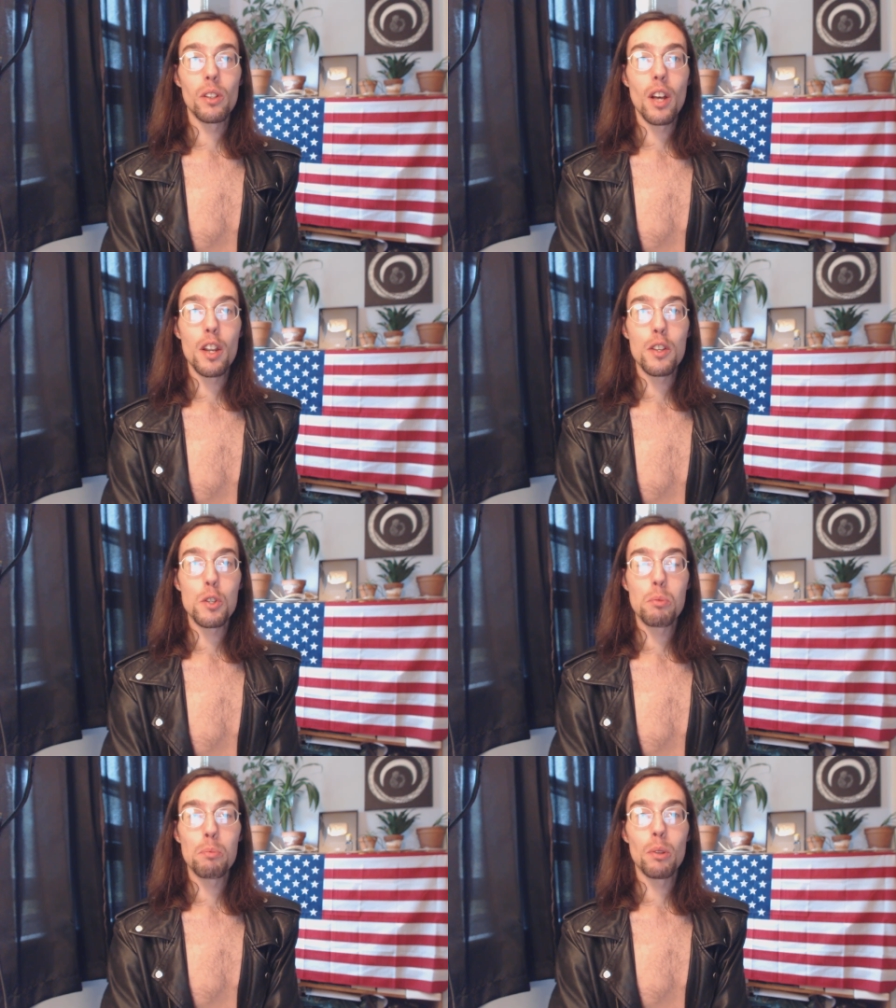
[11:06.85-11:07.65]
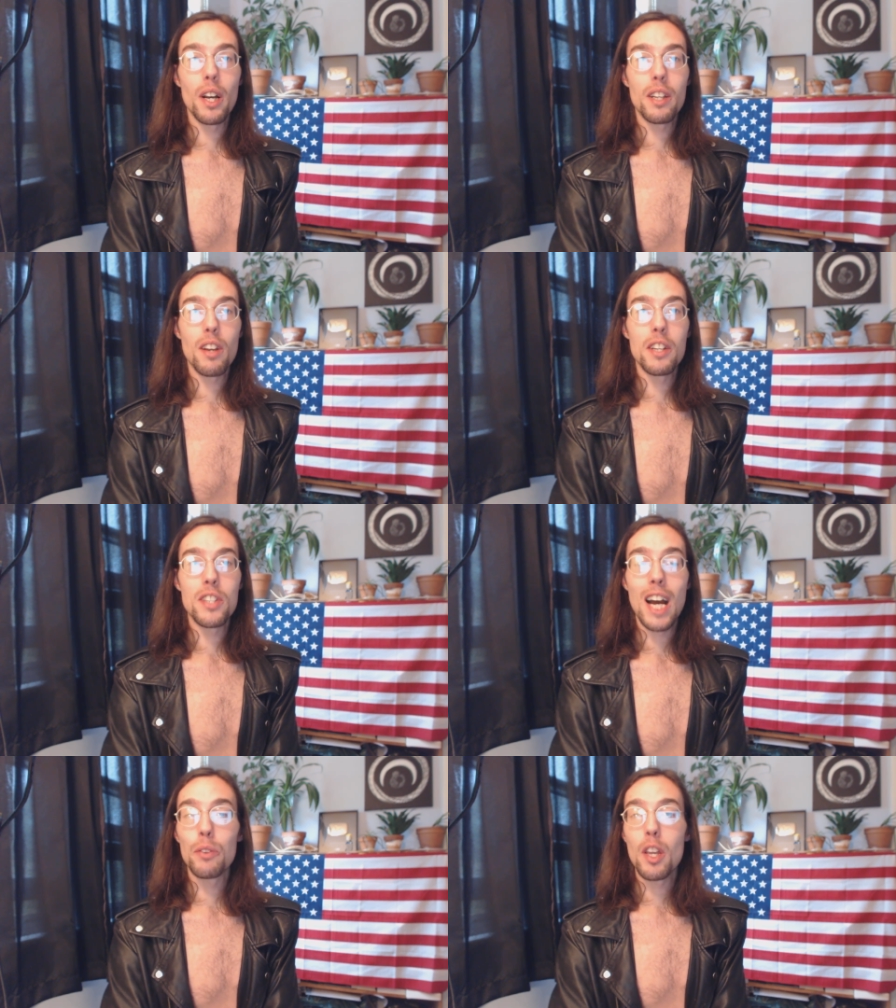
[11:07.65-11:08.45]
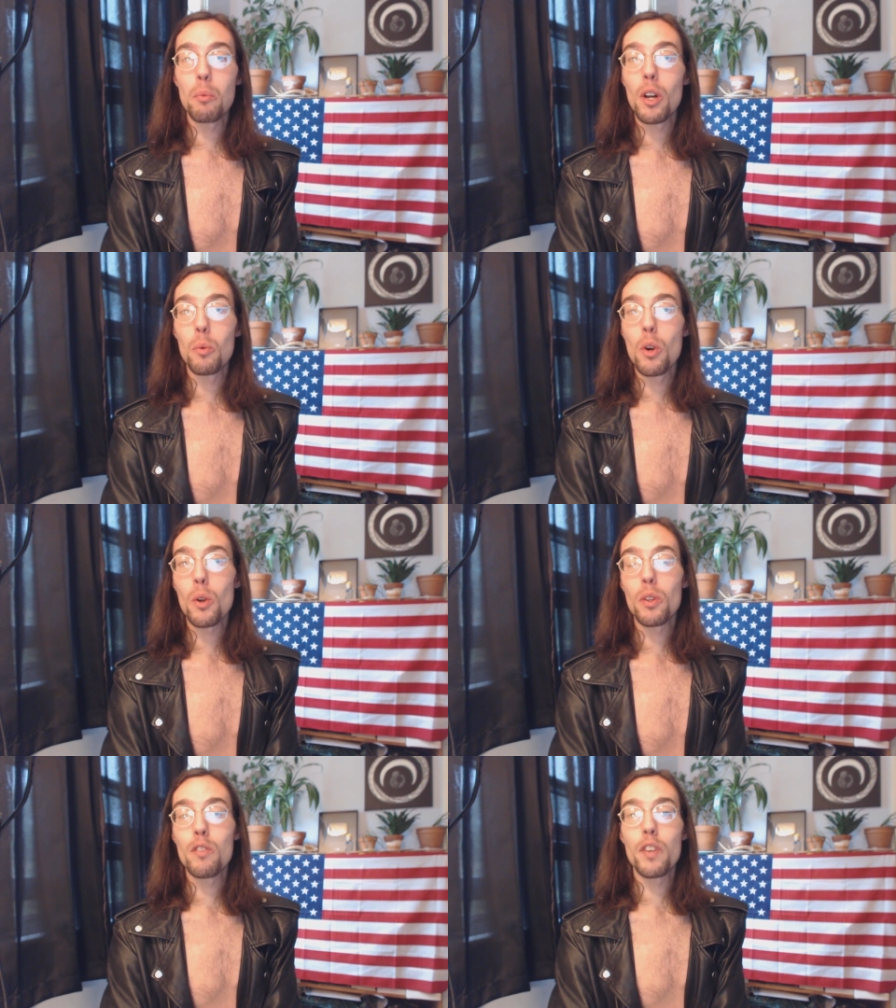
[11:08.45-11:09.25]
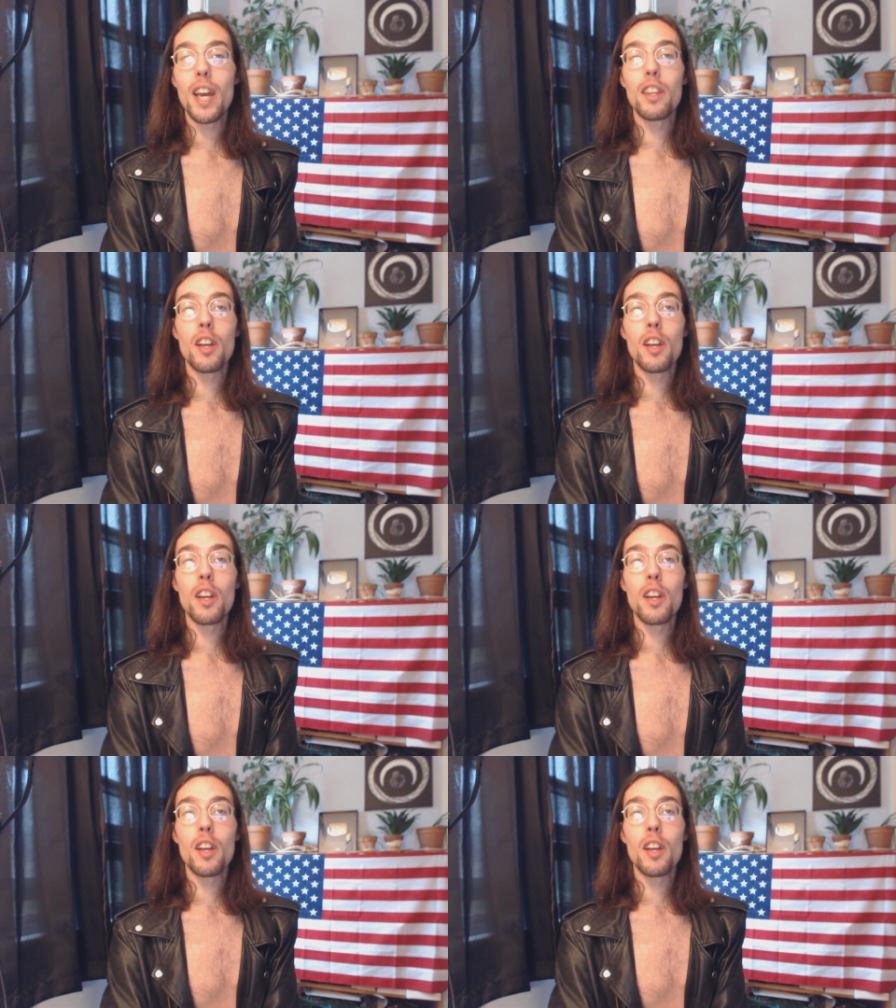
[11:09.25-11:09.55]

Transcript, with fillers: A lot of these people, I, I doubt they want to work with the VA.